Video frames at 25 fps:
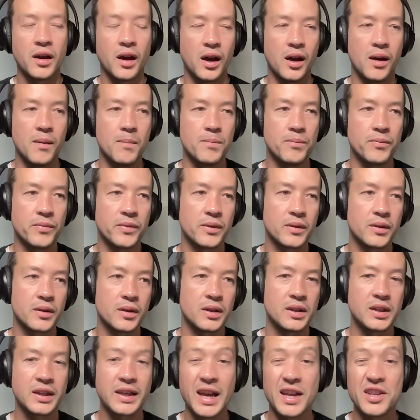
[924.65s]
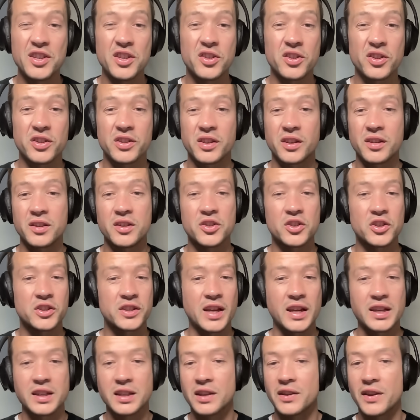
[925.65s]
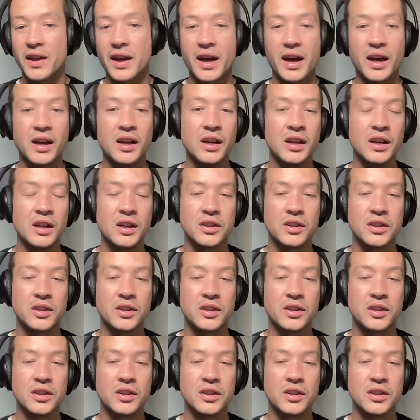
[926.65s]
And again, you just take it there.